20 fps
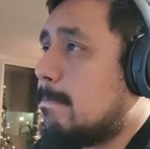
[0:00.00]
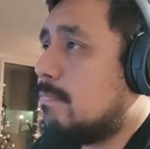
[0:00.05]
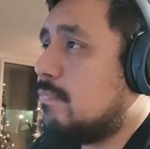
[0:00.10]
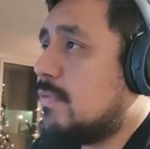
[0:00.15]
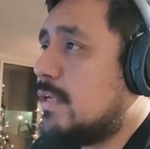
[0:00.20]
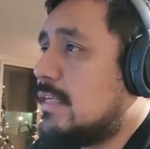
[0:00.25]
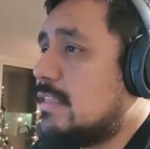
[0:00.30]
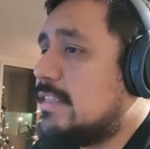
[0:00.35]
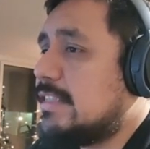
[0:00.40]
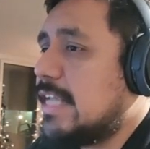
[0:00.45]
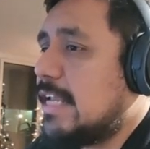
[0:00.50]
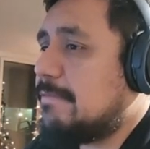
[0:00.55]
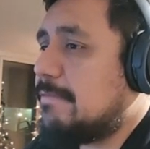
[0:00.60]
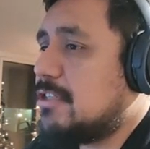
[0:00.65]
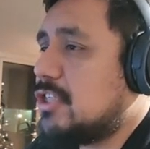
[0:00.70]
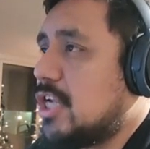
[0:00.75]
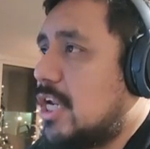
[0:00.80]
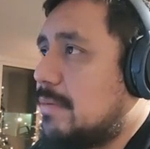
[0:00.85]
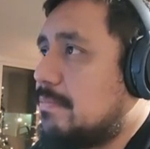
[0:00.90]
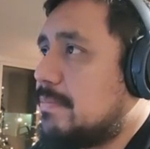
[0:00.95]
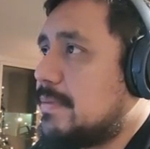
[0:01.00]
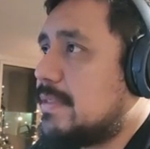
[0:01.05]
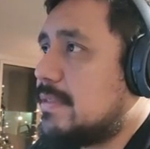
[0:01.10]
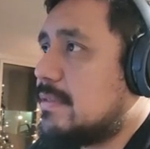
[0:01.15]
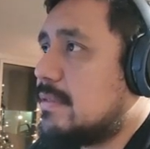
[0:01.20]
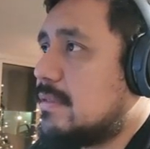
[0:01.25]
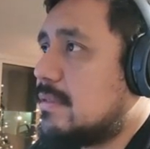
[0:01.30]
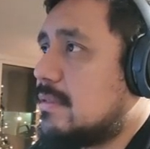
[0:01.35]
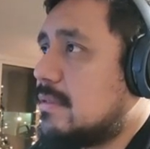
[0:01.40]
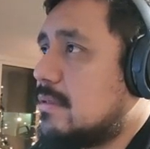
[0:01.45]
save
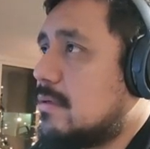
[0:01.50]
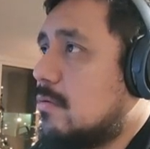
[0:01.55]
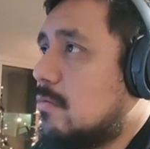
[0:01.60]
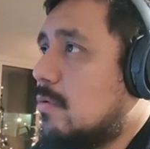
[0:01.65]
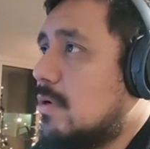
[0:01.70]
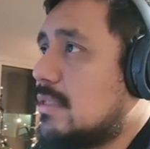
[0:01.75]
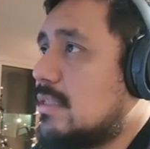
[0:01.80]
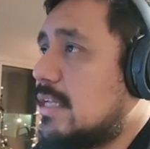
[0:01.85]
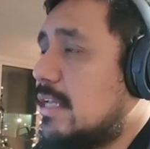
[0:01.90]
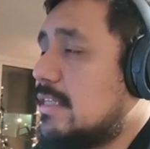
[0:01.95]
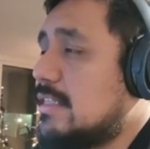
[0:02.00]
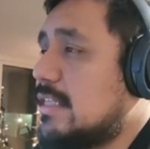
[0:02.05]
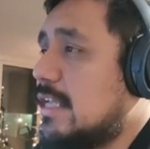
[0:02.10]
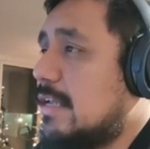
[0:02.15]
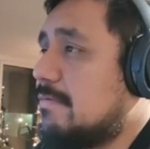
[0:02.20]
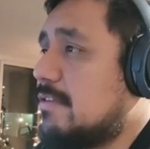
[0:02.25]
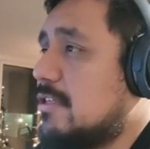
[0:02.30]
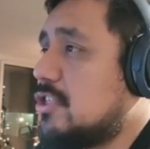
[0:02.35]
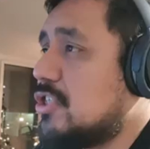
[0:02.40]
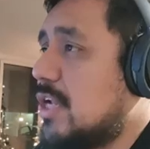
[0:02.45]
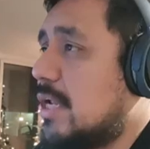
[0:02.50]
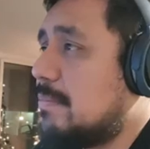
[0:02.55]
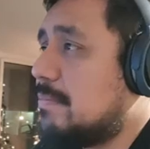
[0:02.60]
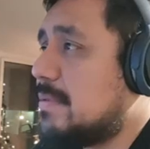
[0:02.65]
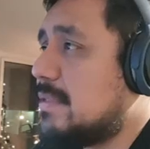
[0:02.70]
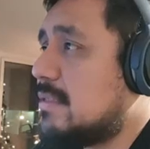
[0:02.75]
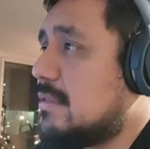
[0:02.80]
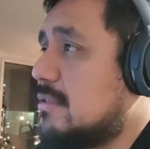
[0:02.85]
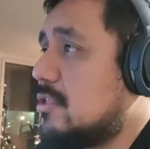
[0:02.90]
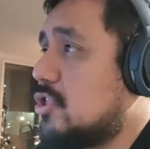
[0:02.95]
shapes. Once I save the
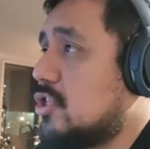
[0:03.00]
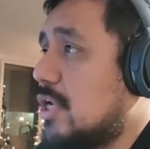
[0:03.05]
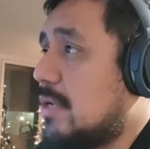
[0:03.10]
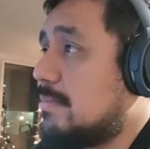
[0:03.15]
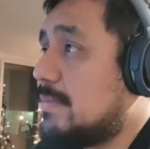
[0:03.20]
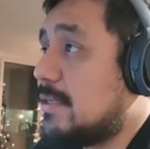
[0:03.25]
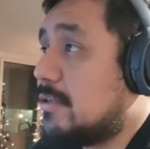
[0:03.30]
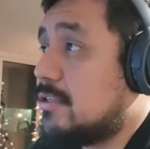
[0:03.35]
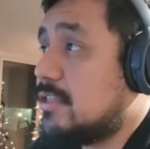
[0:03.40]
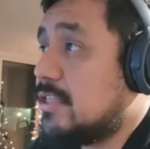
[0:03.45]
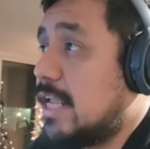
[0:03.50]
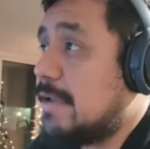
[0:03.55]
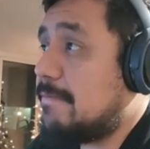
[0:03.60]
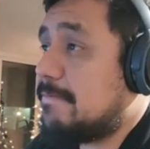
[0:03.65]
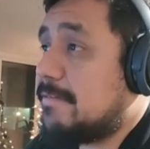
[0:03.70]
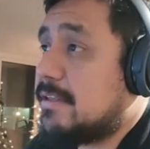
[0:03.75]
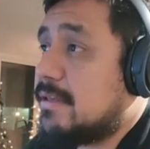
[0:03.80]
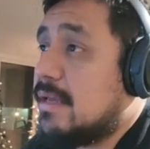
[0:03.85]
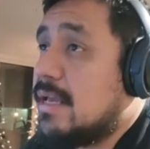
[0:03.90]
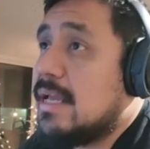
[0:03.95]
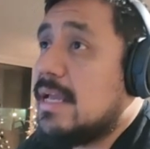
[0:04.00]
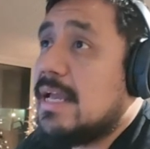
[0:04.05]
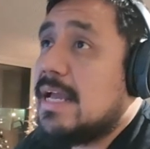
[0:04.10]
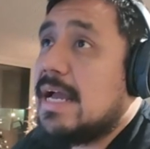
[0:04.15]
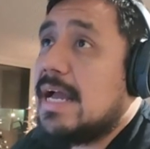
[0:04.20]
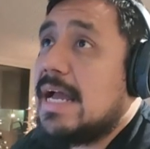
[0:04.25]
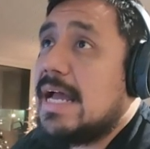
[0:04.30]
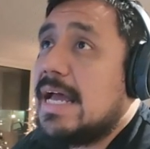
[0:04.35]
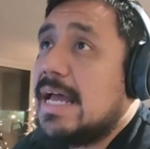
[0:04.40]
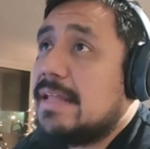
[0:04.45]
shapes are saved.
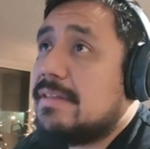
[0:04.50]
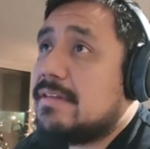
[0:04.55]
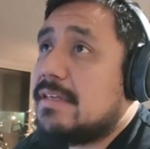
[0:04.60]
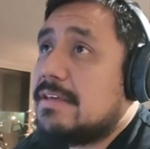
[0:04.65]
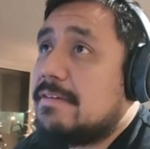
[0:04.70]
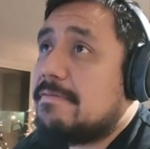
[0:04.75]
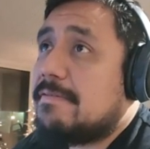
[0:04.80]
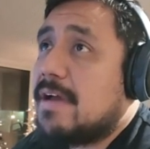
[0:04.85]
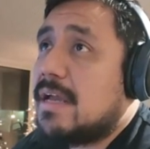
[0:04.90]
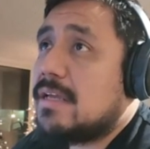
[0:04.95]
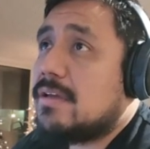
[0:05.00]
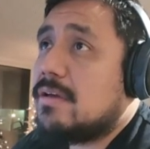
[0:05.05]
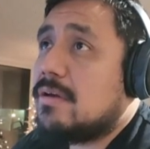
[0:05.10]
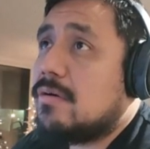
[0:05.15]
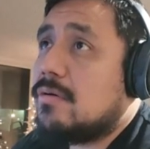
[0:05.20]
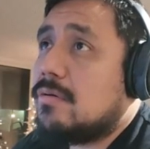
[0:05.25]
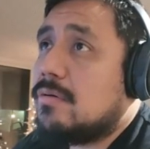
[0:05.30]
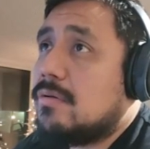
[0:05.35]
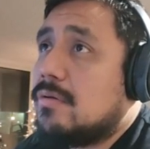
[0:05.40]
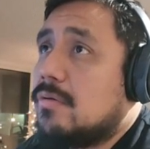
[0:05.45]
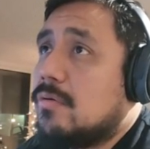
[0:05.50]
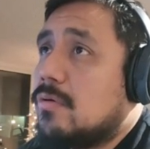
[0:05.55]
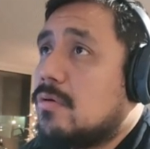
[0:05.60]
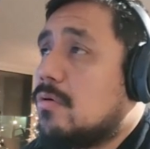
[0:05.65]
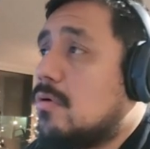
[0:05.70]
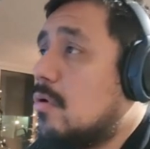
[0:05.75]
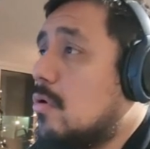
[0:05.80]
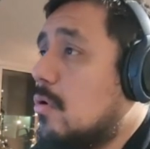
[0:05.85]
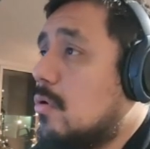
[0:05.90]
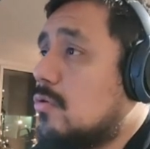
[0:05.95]
And if I
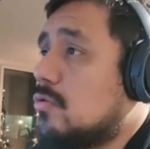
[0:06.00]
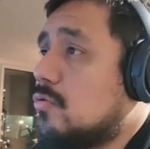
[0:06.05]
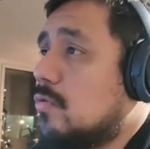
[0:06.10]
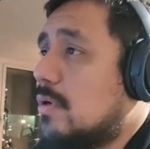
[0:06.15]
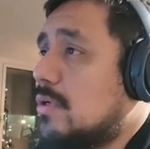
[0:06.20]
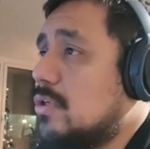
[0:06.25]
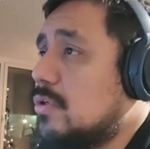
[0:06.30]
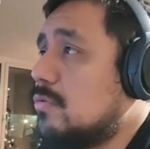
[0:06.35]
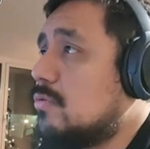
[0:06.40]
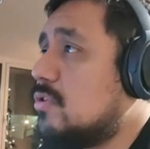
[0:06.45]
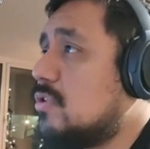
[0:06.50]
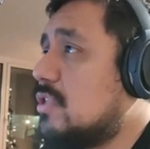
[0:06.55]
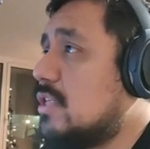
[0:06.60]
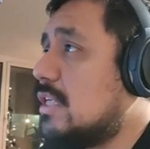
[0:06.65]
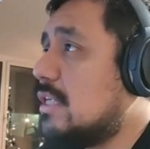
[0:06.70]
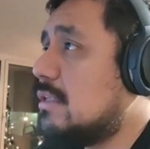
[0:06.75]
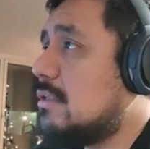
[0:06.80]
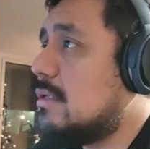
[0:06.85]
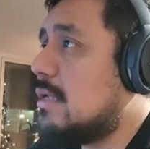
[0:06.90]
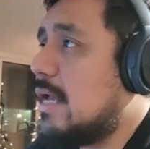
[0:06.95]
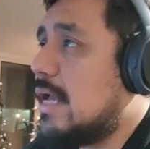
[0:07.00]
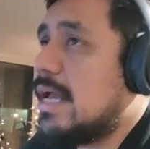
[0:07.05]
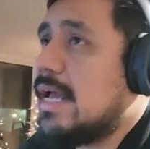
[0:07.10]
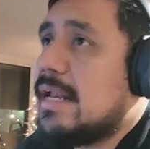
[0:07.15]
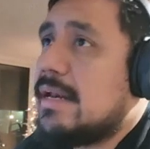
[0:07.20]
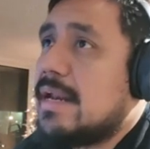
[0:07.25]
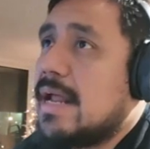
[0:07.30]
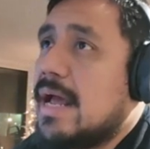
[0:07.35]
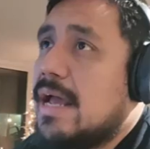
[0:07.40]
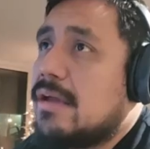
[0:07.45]
go to a new scene
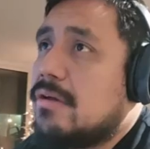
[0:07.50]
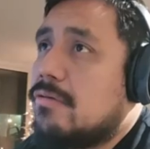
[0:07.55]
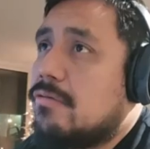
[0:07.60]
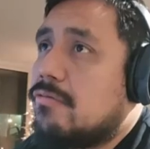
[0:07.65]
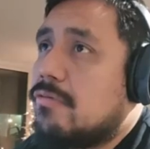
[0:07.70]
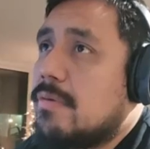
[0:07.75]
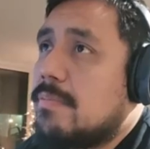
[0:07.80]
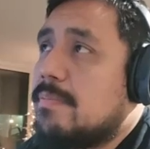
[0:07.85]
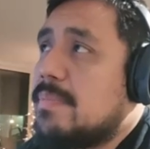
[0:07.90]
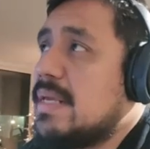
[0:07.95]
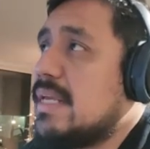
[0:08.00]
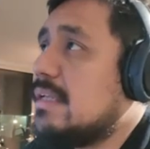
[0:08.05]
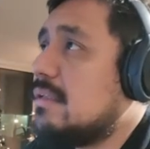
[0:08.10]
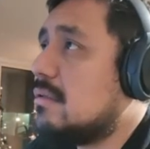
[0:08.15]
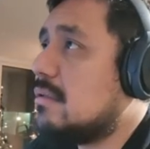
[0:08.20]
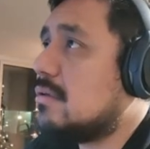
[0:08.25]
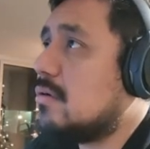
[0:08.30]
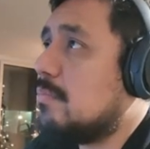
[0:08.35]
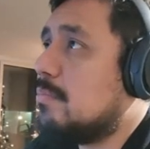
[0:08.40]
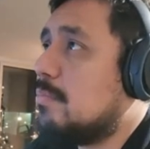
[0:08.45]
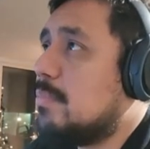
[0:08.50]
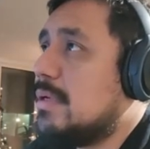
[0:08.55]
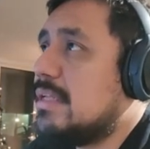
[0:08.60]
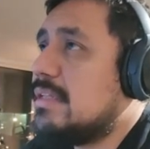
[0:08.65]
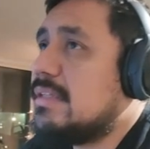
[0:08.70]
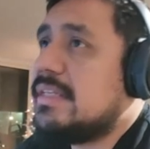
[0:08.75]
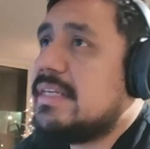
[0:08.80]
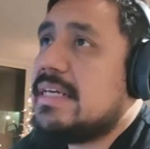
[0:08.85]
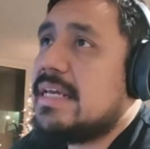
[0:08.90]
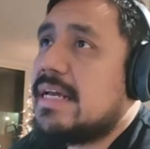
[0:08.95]
and I rebuild
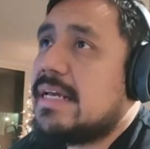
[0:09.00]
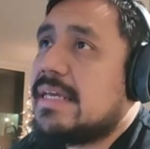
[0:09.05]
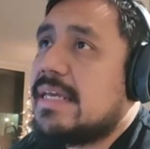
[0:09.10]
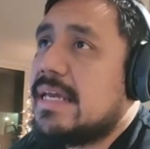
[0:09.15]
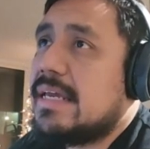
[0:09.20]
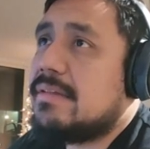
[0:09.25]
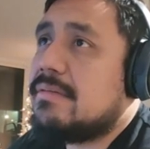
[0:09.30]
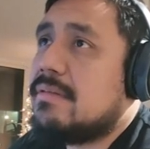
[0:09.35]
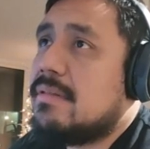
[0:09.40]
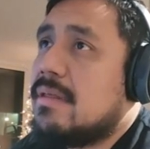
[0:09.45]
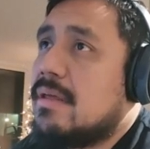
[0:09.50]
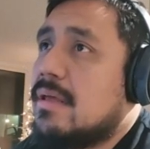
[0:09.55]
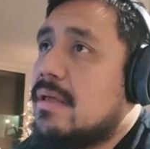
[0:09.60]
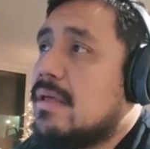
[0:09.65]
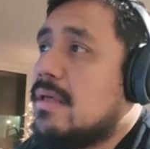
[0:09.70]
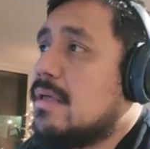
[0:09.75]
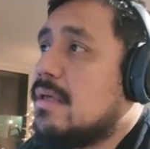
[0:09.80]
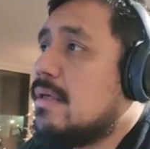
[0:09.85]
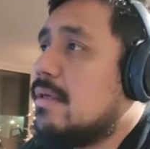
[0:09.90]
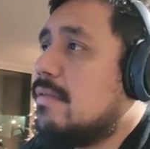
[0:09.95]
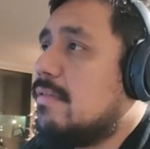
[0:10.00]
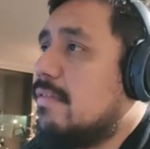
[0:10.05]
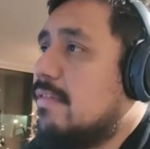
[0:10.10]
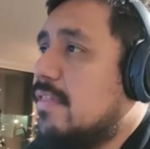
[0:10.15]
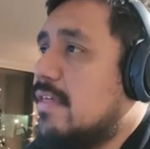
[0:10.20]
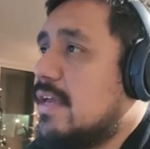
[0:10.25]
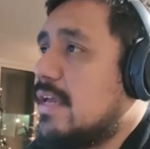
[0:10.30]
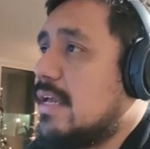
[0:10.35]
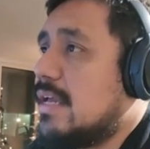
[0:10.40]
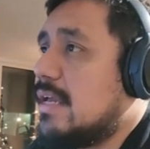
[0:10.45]
completely again
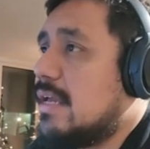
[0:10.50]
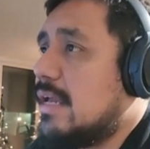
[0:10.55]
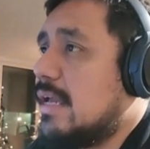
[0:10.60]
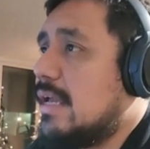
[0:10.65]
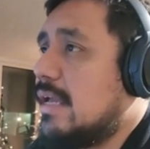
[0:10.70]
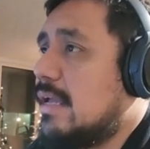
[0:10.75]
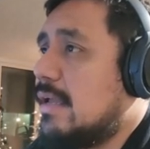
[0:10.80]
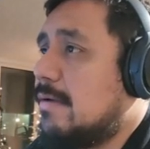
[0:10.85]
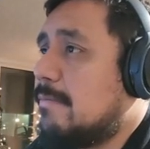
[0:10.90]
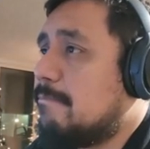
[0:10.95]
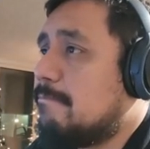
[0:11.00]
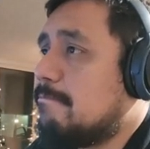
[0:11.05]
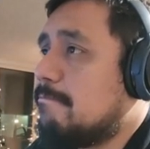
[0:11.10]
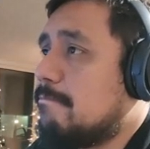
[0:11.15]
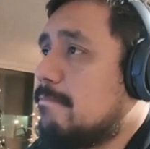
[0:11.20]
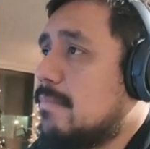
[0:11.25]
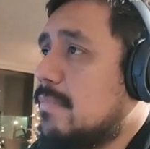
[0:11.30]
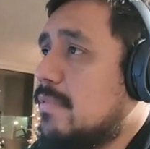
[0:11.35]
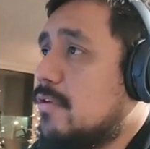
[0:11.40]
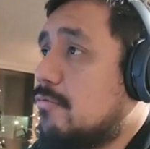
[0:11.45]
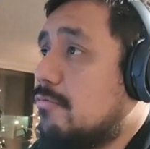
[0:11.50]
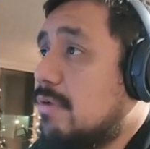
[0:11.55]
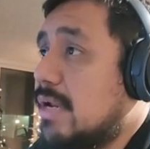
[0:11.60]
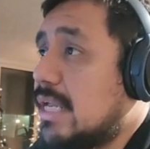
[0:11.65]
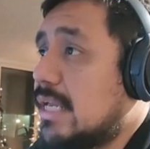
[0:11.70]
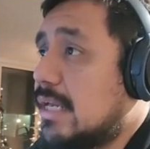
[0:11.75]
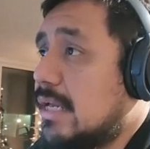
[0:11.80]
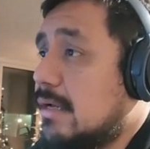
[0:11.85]
the rig,